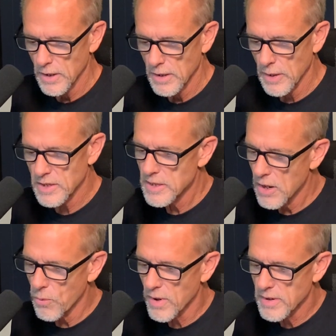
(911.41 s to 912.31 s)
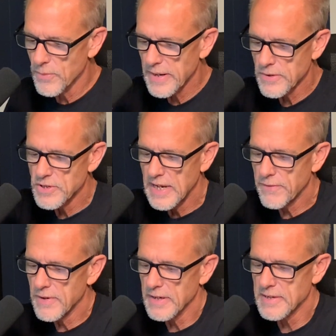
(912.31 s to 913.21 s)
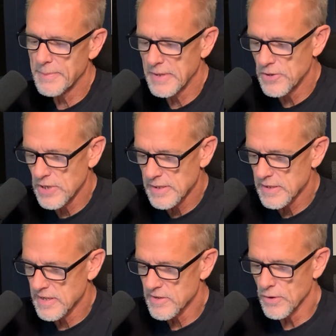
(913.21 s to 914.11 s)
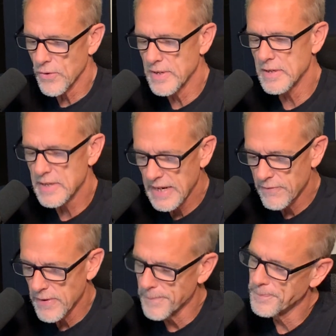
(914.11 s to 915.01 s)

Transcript: there is no word to whether she ever accepted Jesus as her Lord and Savior,